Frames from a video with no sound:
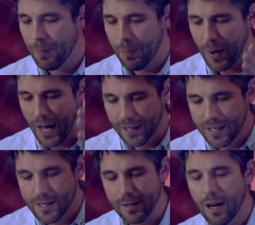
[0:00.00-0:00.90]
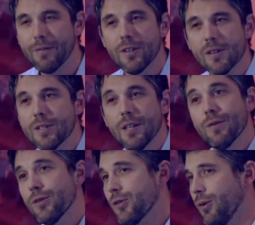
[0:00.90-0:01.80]
but his life tells a
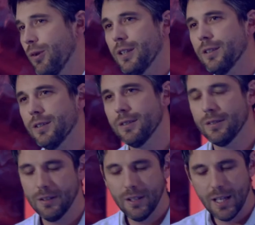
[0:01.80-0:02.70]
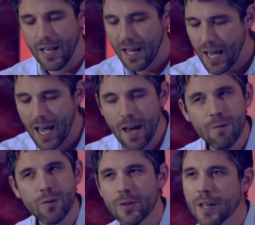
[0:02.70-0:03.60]
different story. In
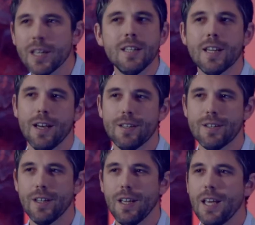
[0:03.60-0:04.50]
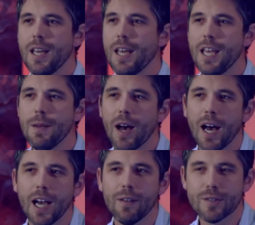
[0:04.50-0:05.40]
everything he does, he
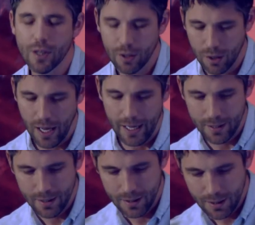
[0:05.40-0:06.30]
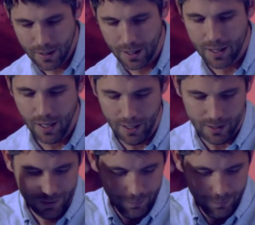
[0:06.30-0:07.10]
behaves like a king.